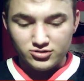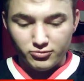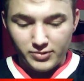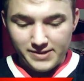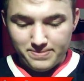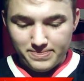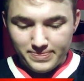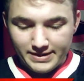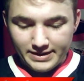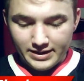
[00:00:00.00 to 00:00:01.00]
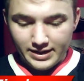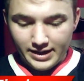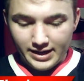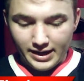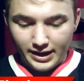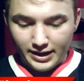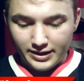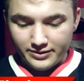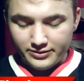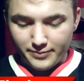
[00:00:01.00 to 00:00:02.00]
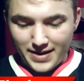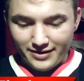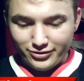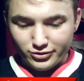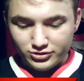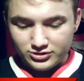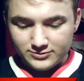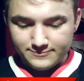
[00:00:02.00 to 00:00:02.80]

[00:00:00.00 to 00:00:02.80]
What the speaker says: the win. The Panthers,